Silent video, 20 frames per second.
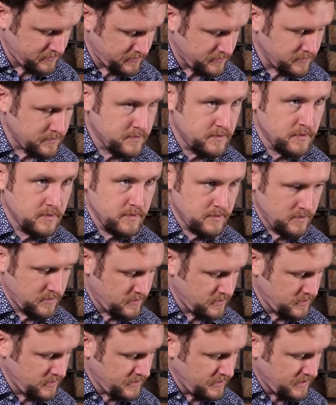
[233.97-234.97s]
And
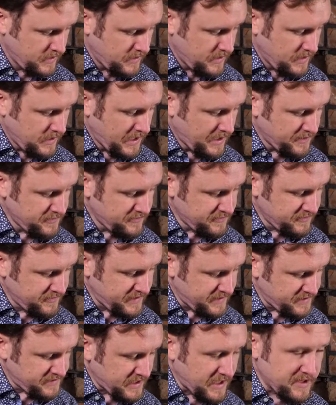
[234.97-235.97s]

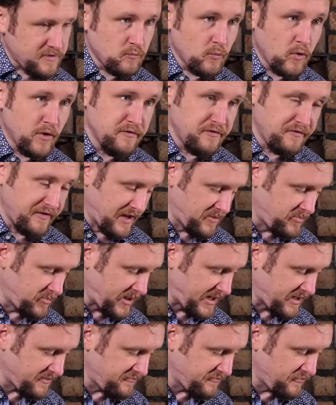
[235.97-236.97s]
underneath that, one fret
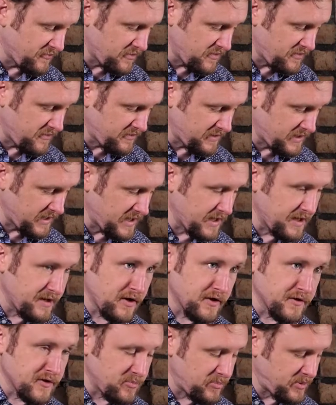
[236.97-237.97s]
back further again
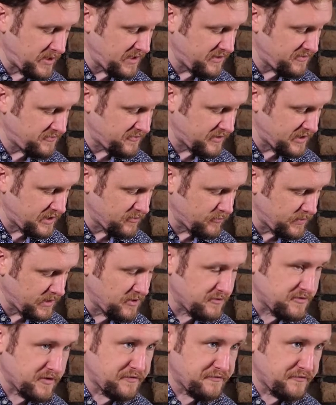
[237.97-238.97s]
on the B string, we
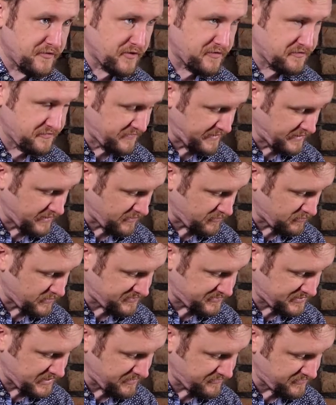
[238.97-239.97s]
use our first finger,
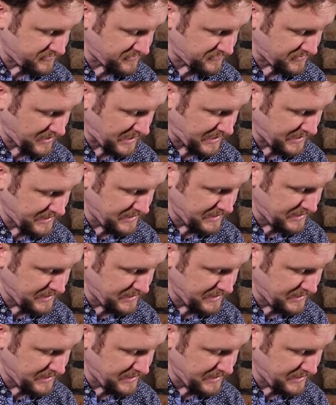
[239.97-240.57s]
which gives us a high